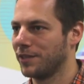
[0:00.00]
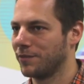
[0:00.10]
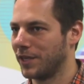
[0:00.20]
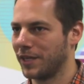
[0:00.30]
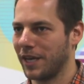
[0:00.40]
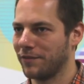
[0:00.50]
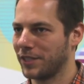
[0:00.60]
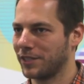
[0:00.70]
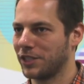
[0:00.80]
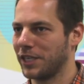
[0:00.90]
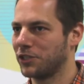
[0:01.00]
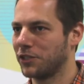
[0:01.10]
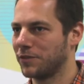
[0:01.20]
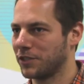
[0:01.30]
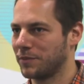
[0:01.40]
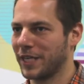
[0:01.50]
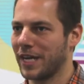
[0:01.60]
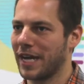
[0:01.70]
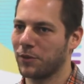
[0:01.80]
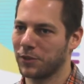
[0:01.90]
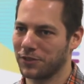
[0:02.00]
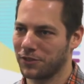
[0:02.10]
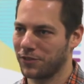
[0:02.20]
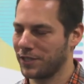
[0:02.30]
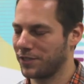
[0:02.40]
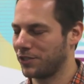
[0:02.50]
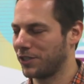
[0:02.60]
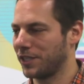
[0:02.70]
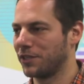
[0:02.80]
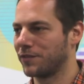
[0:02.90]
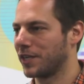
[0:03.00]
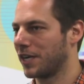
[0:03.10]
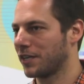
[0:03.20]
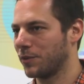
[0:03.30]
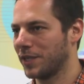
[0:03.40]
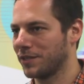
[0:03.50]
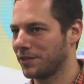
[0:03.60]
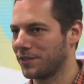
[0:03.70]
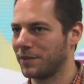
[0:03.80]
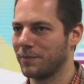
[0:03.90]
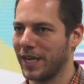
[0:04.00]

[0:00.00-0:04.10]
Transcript: We're not having to change over, spend hours transitioning over to aqueous and